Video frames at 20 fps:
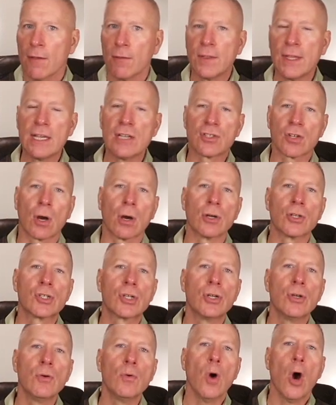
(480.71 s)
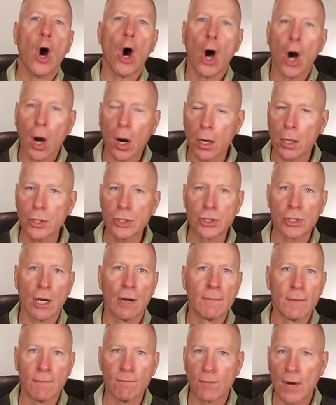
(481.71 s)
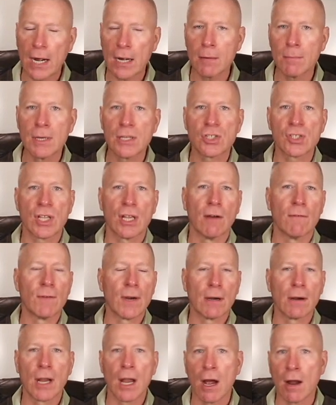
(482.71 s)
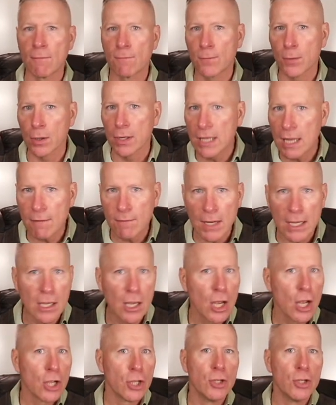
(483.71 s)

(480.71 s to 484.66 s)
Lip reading: These are too harsh of environments. They are very unforgiving.